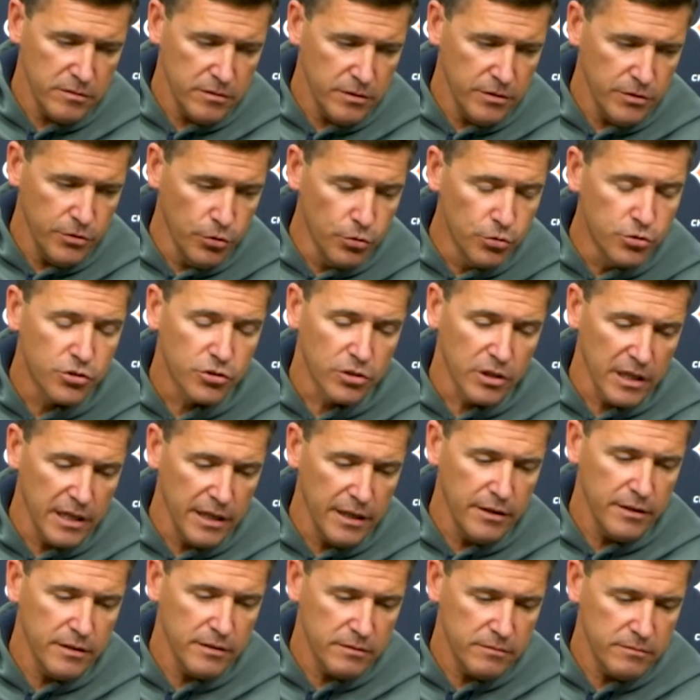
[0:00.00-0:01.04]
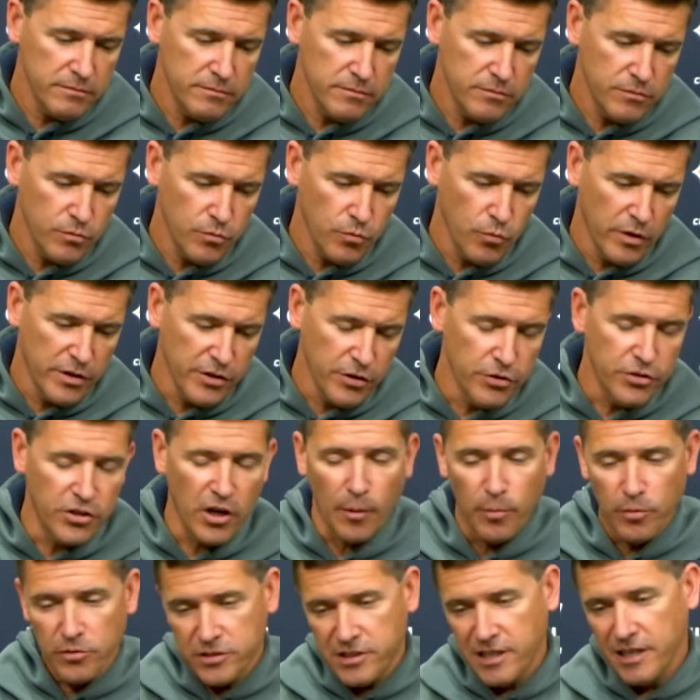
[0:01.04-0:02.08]
Usually, when you
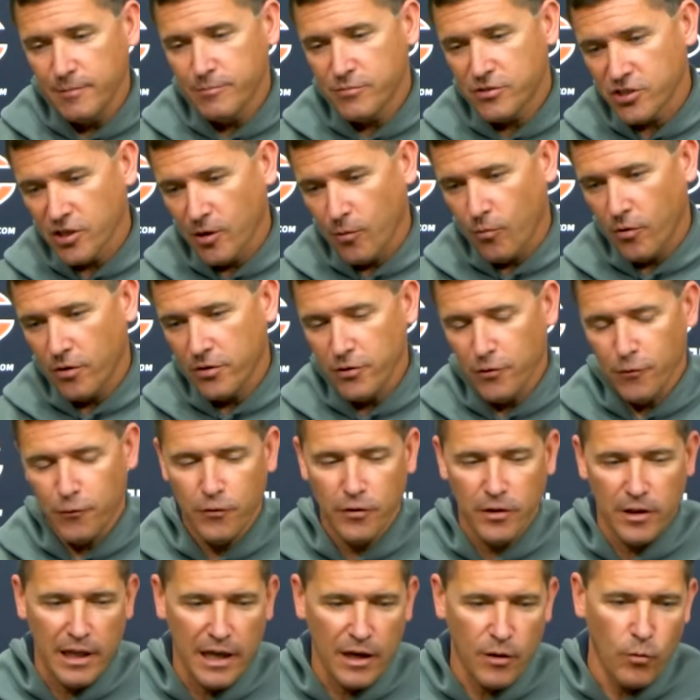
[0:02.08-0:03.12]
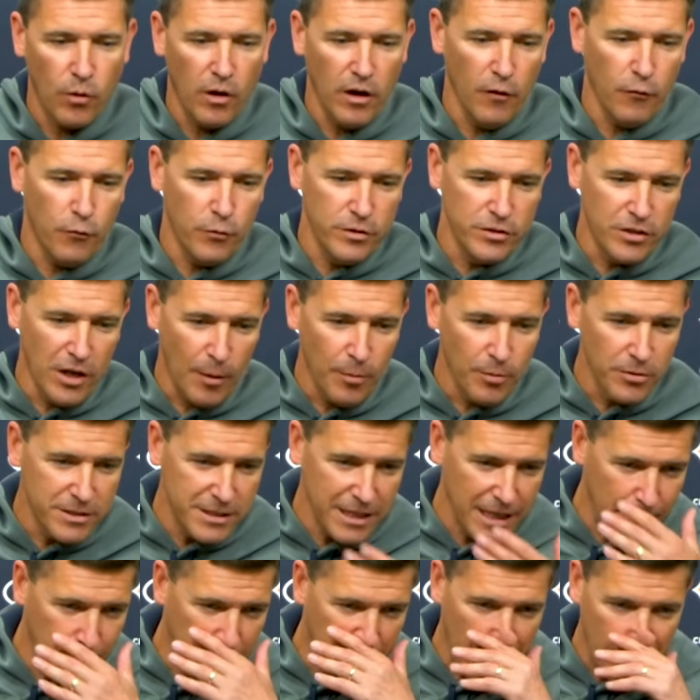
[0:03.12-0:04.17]
double team someone, you feel like, well, if we double
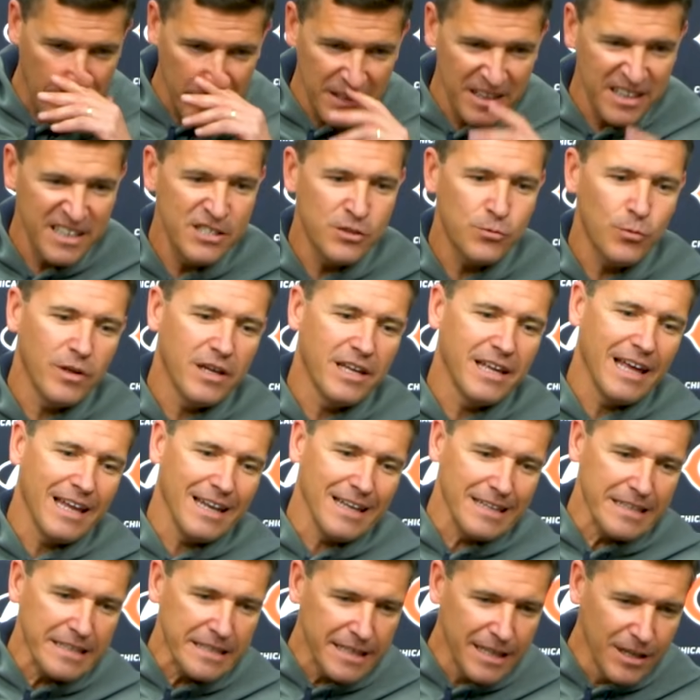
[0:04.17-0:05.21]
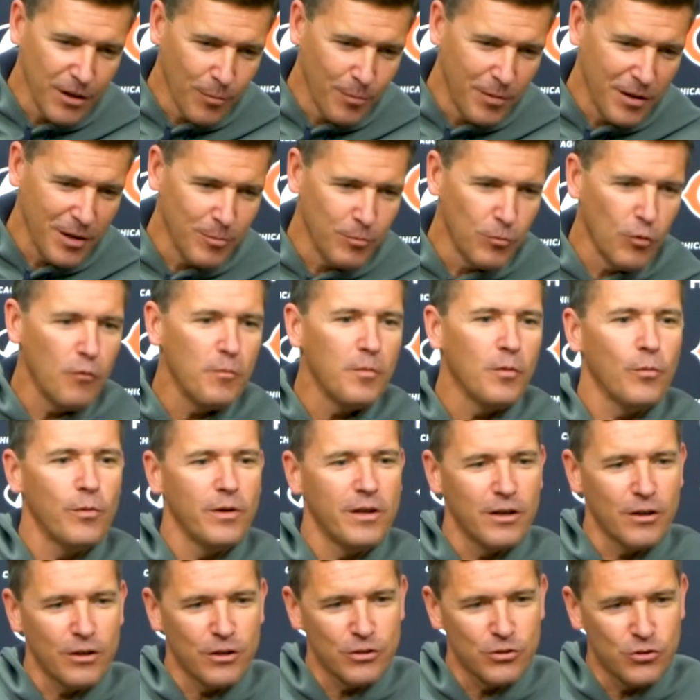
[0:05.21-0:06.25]
team him, at least we can get a little bit of movement, we
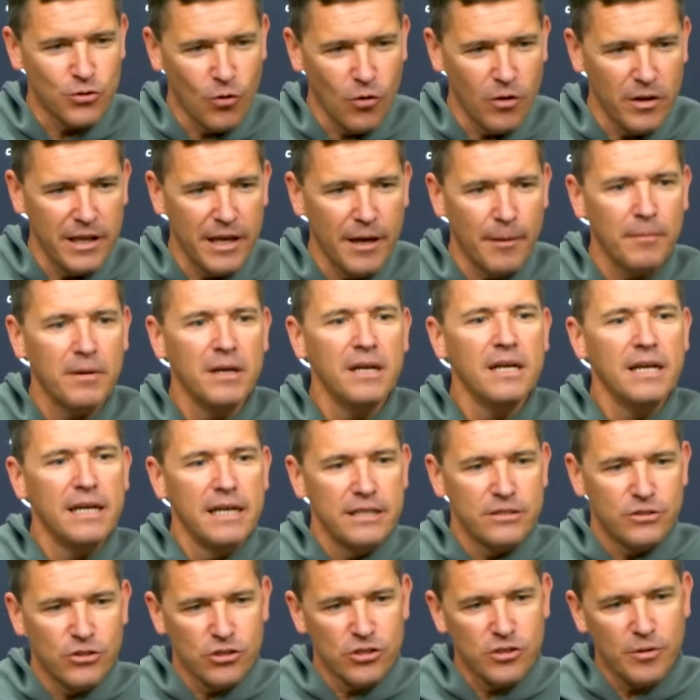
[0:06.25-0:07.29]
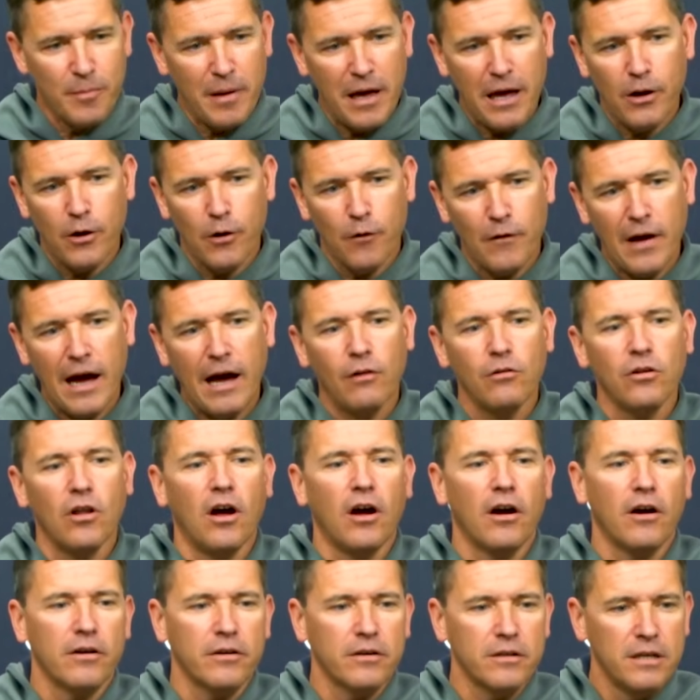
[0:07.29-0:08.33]
can control him. It's just a matter of how
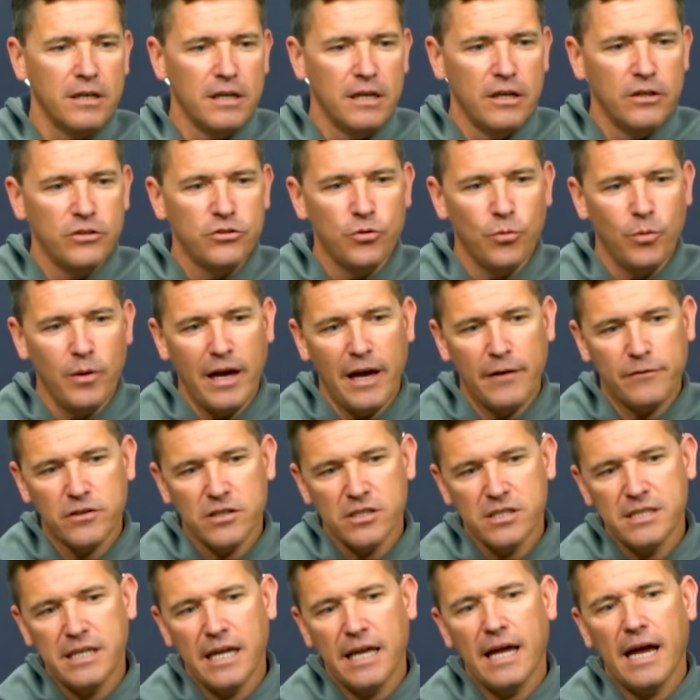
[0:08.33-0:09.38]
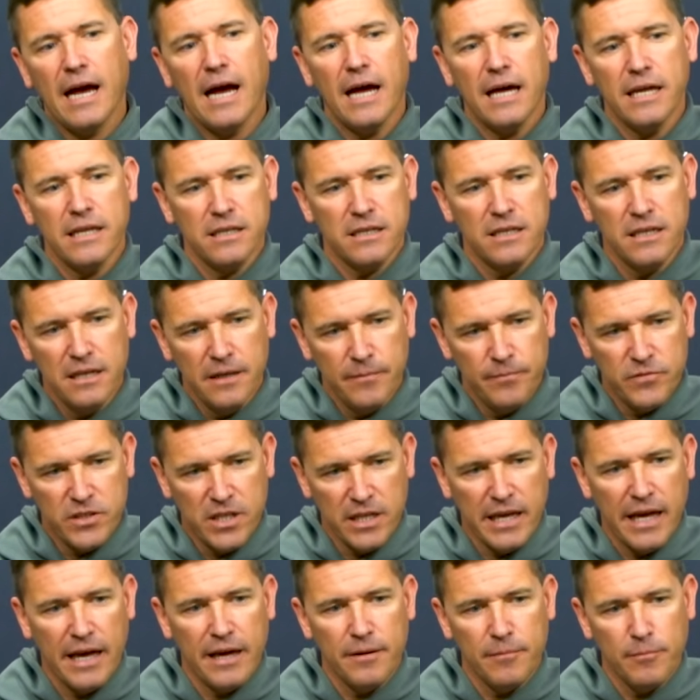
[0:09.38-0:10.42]
long do we have to stay on
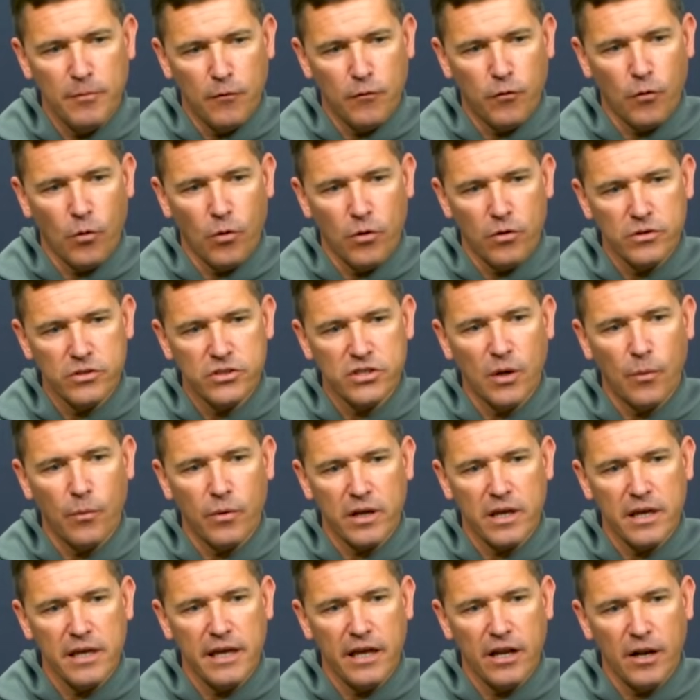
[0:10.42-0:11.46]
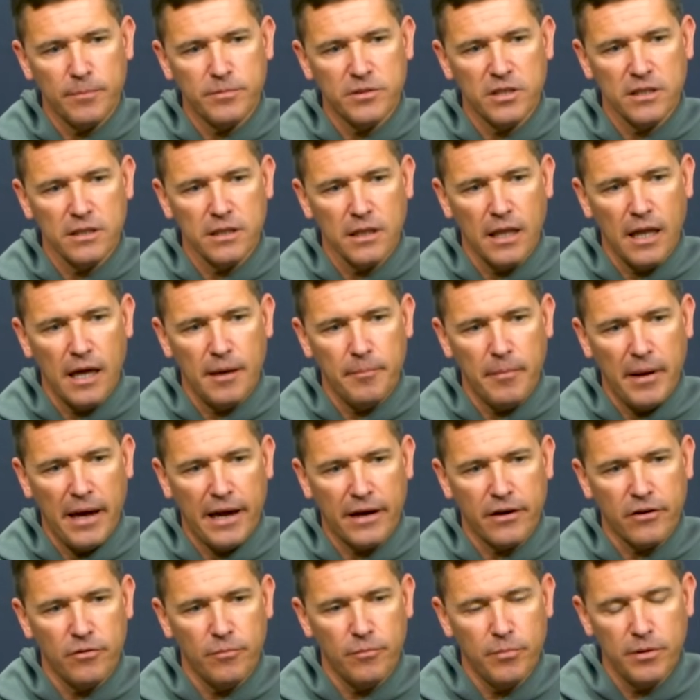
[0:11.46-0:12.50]
to get before someone can get up to the
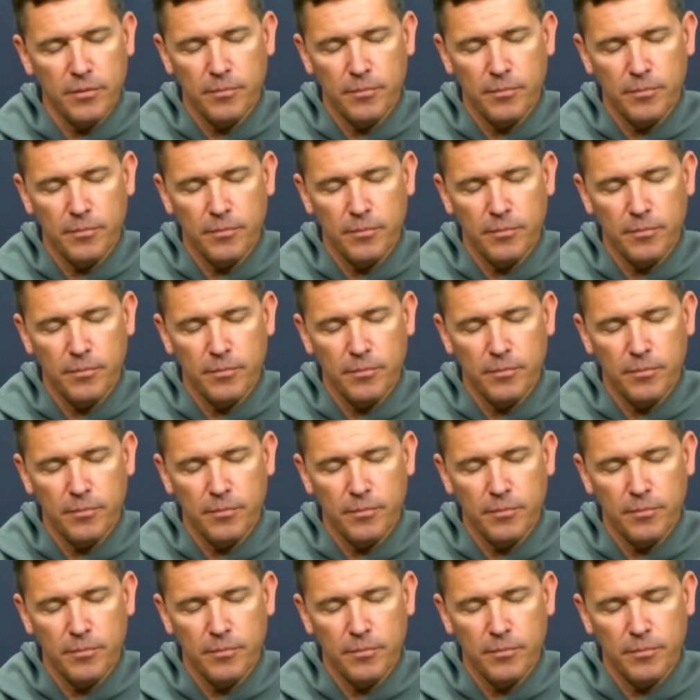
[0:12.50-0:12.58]
linebacker.